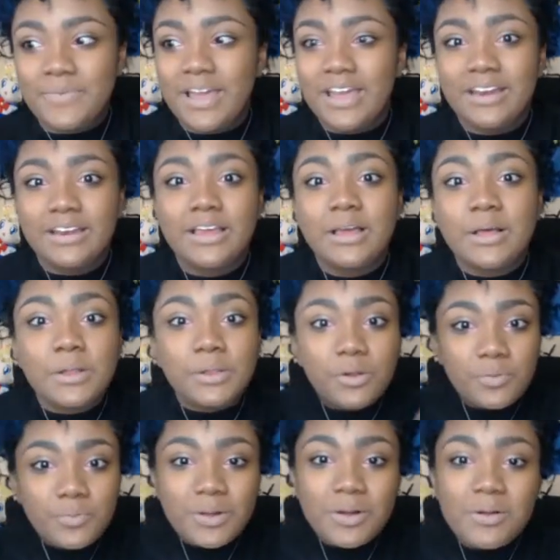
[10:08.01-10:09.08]
and lo
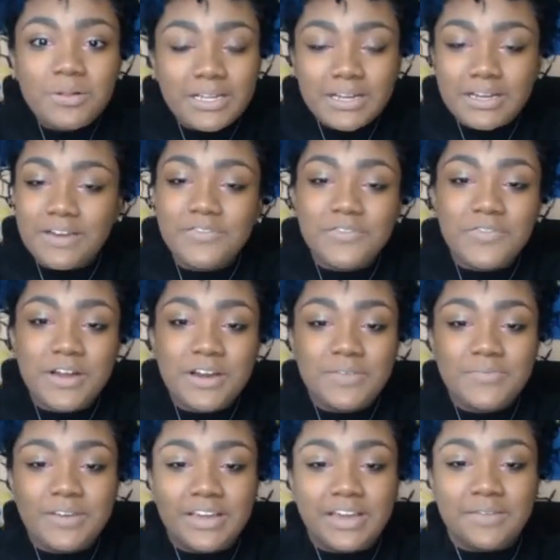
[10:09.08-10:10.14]
and behold, I could never find him
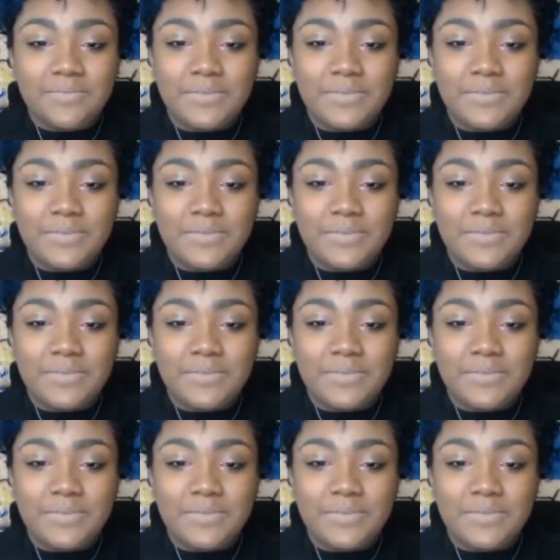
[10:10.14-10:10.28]
again